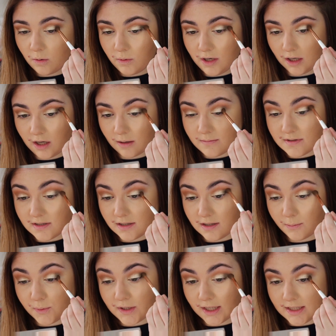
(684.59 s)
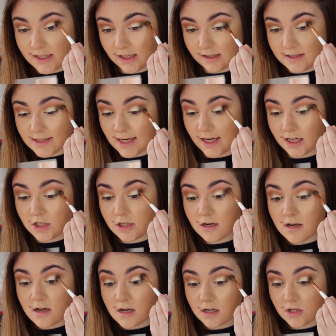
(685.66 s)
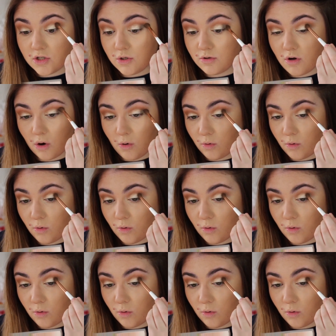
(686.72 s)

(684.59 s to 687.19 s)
when it comes to the blending stage, because you